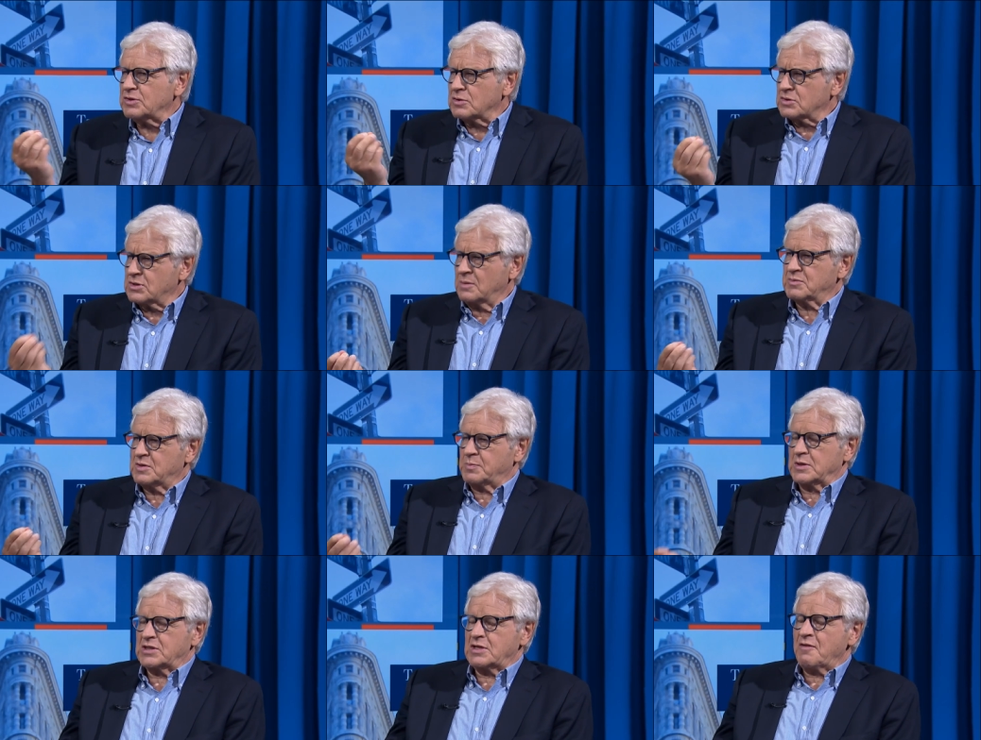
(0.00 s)
there some
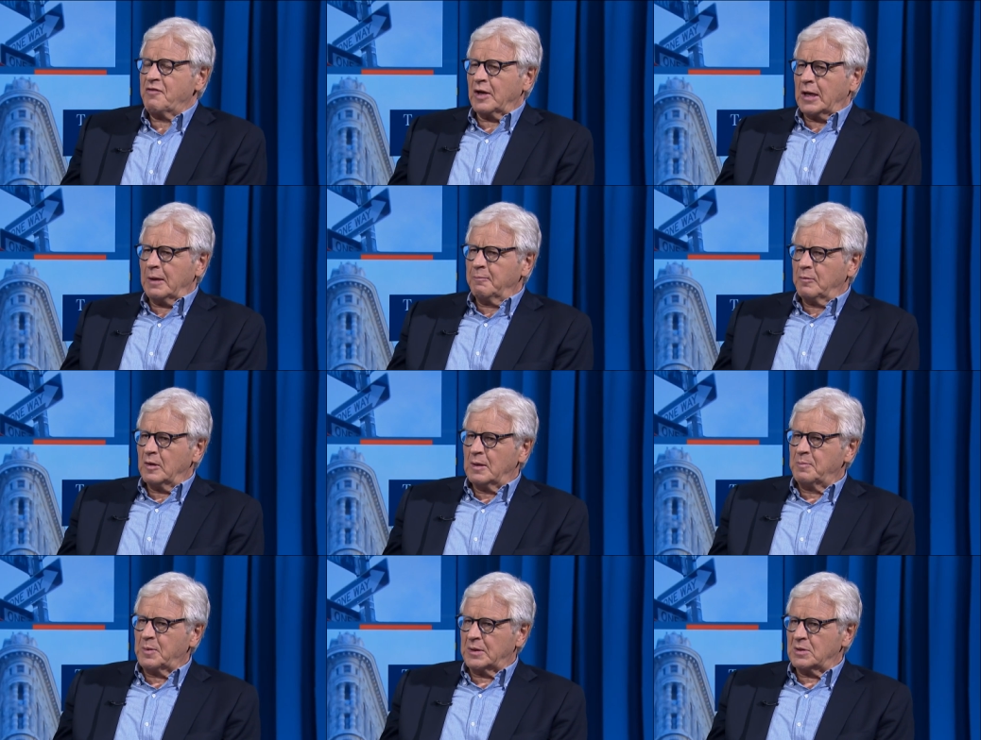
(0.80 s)
specific
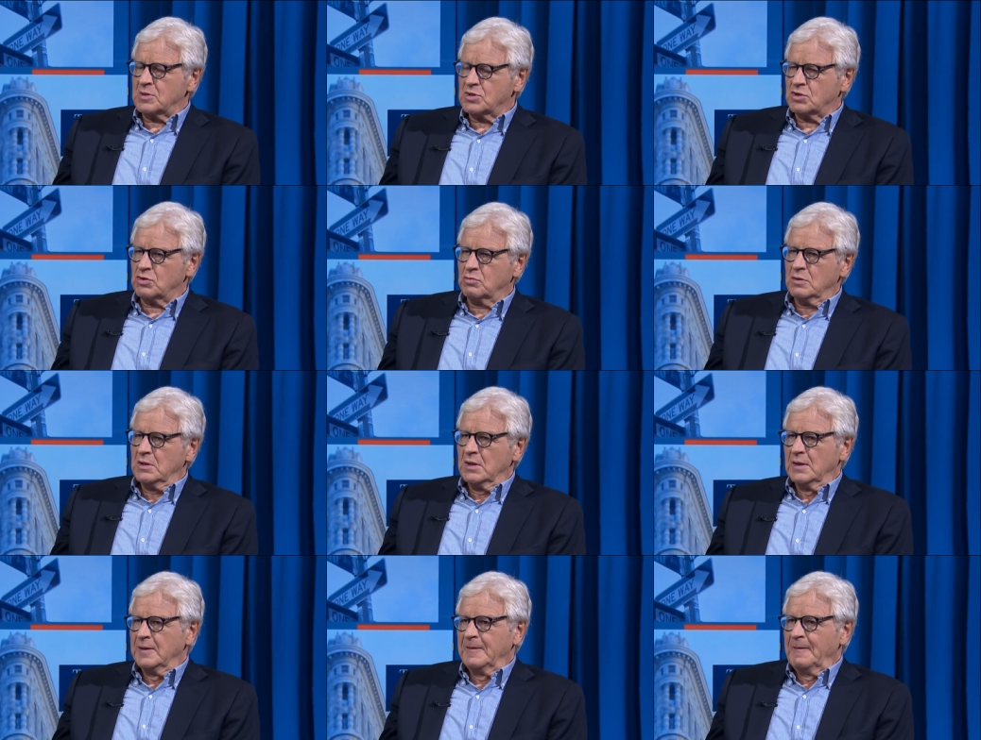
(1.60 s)
impetus to
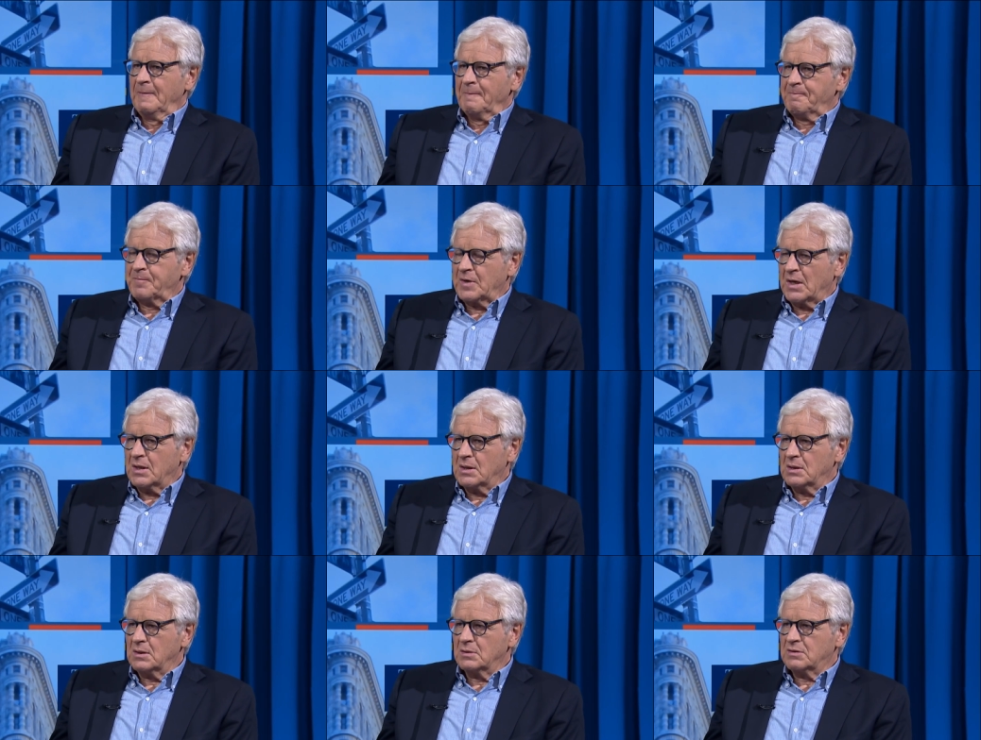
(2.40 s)

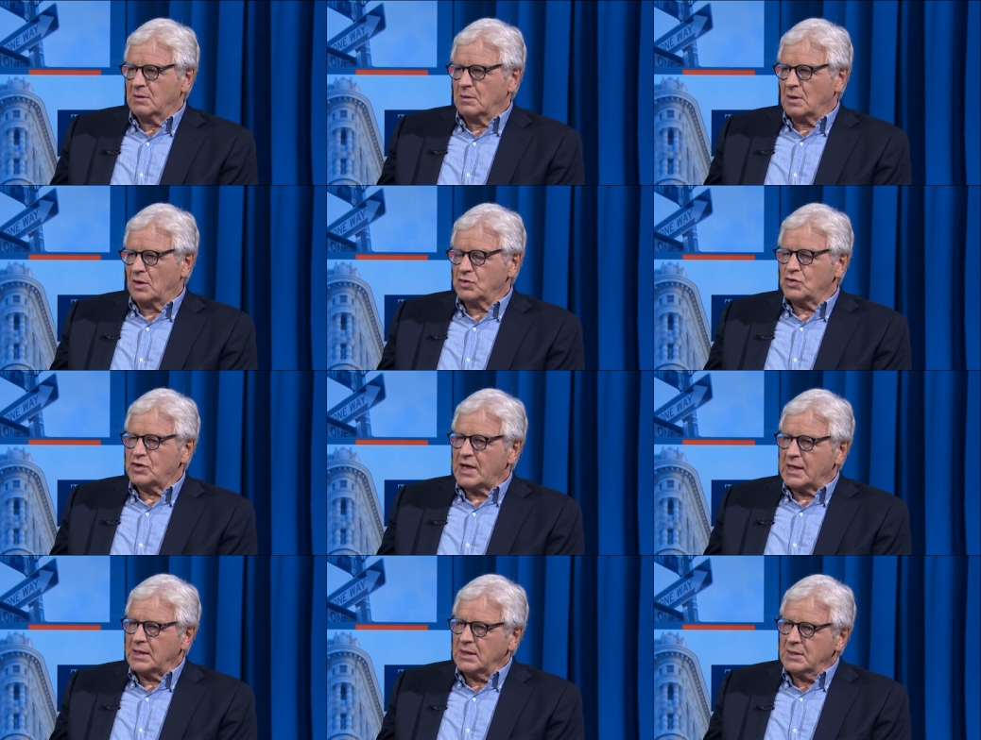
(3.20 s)

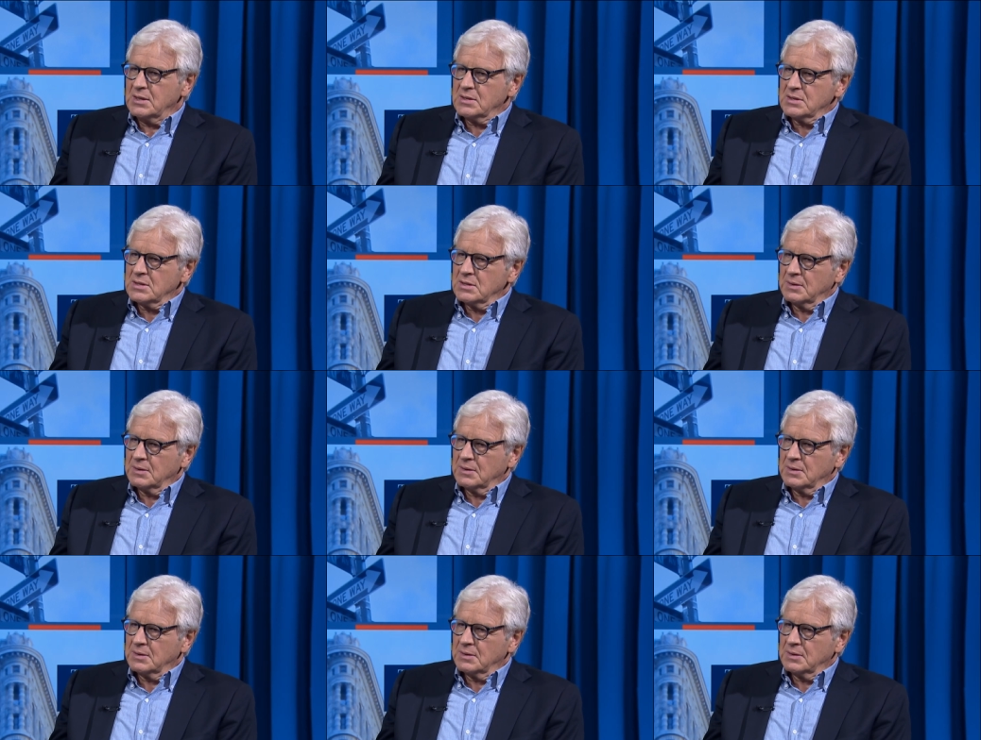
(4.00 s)
undertaking this?